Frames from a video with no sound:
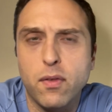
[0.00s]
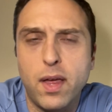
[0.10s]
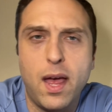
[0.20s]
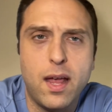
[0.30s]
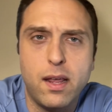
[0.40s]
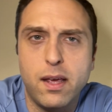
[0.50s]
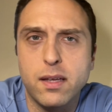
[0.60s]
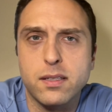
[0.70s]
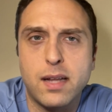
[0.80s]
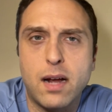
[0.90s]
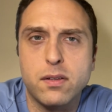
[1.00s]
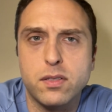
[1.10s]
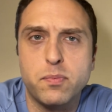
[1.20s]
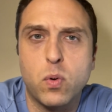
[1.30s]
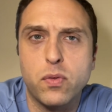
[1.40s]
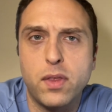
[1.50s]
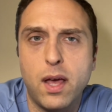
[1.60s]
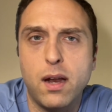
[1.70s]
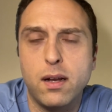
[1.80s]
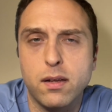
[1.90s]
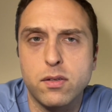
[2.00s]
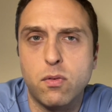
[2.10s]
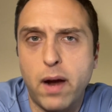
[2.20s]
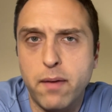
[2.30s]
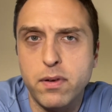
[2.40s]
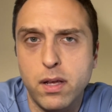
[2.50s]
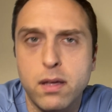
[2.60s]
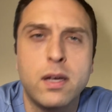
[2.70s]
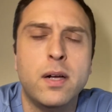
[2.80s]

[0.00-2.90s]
the head is and how to support the head against gravity.